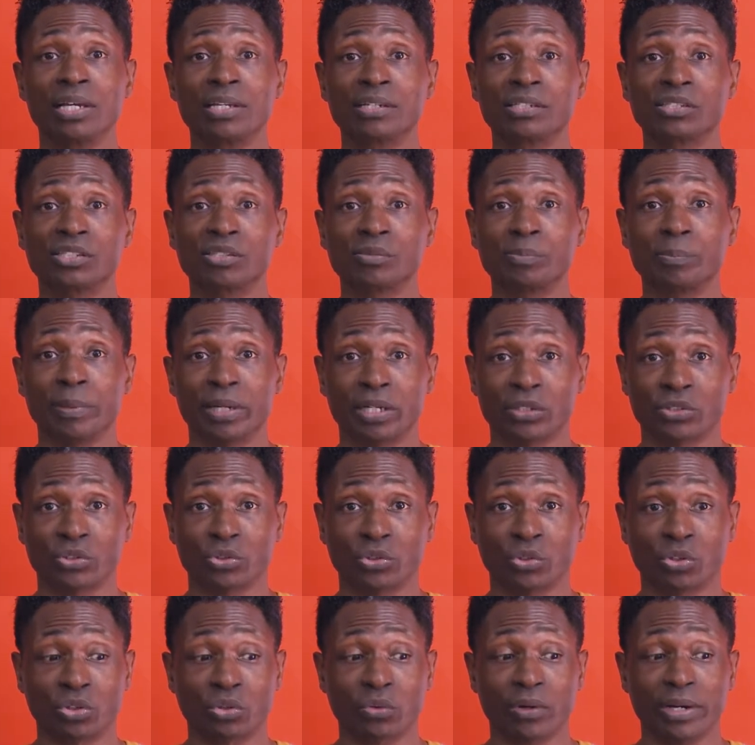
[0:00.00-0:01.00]

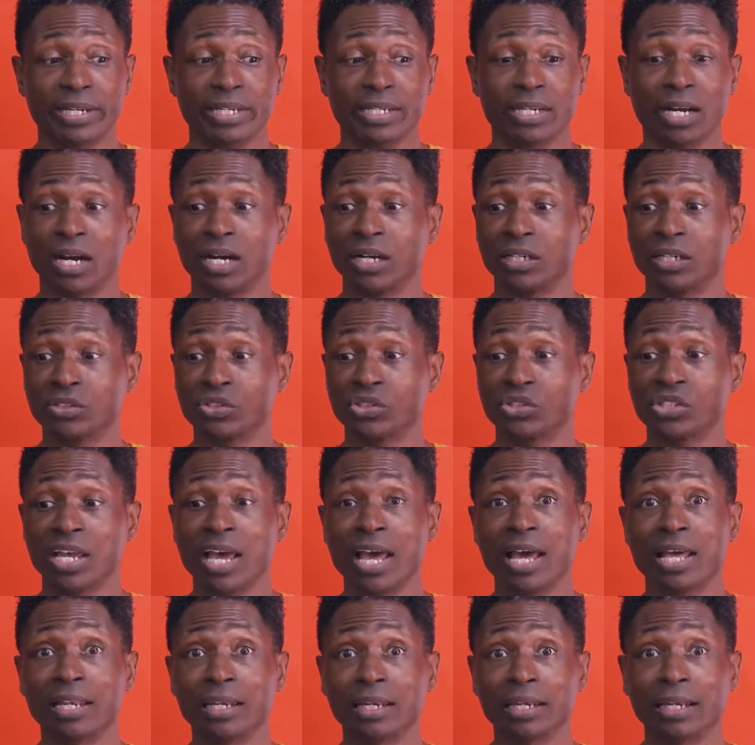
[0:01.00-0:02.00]
special crayons
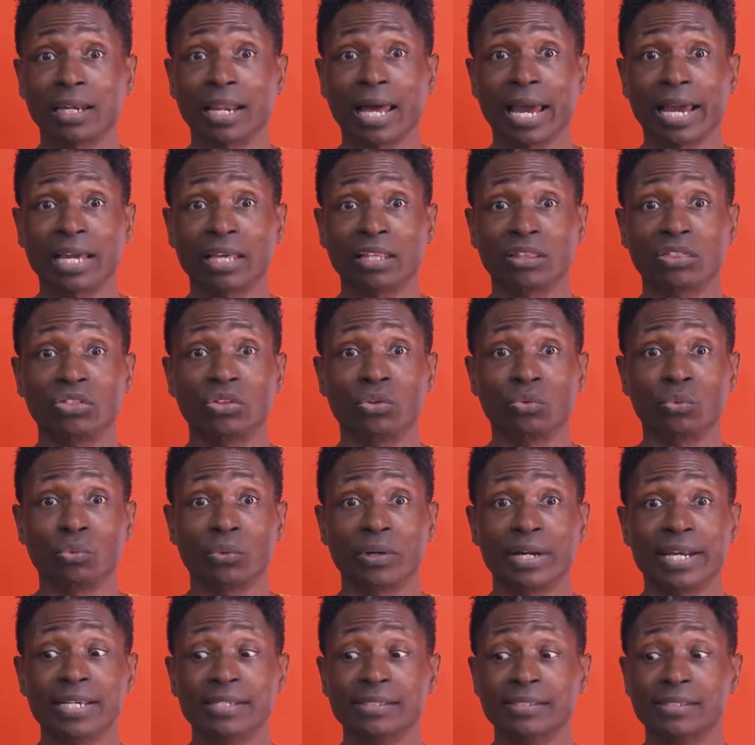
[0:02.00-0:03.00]
like the
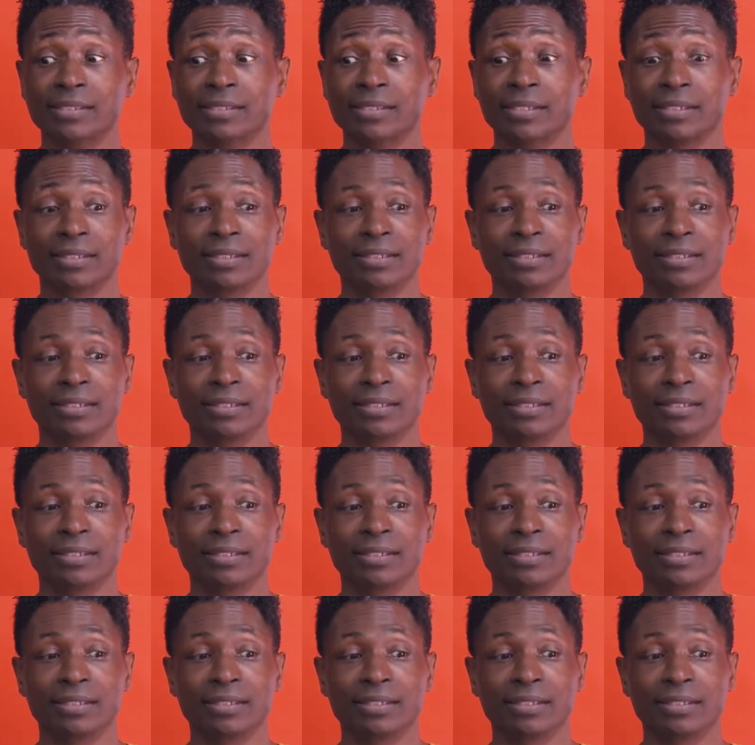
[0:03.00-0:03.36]
rest,